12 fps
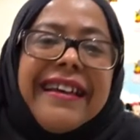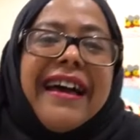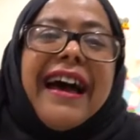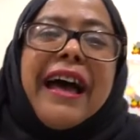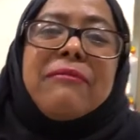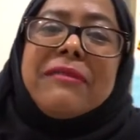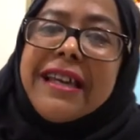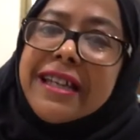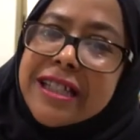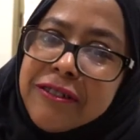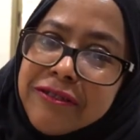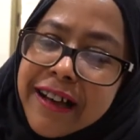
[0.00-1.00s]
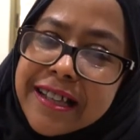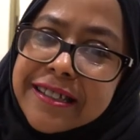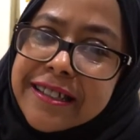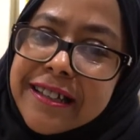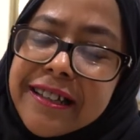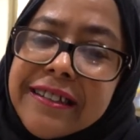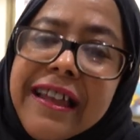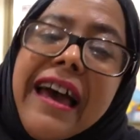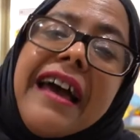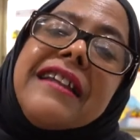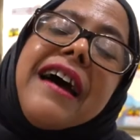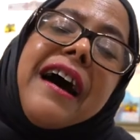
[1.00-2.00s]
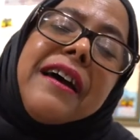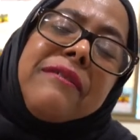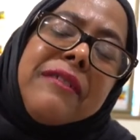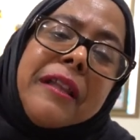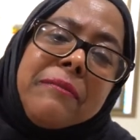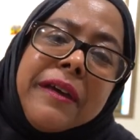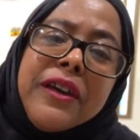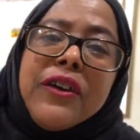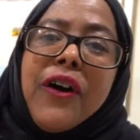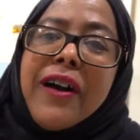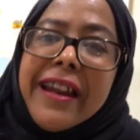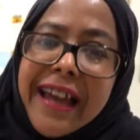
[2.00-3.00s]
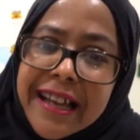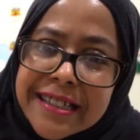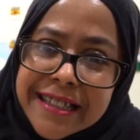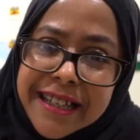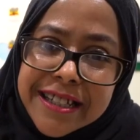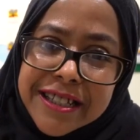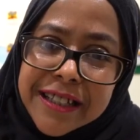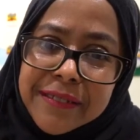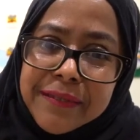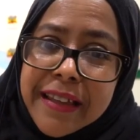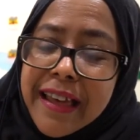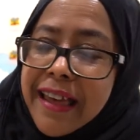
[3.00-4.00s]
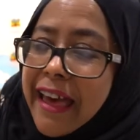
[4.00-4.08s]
I'm teacher Fazlur and I will be your class teacher.